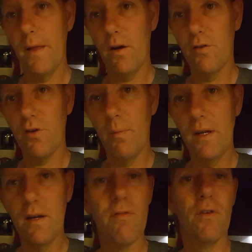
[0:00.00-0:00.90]
you know, so
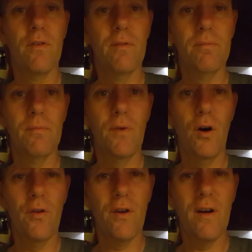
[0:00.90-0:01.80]
many different
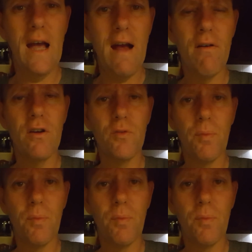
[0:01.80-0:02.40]
other areas,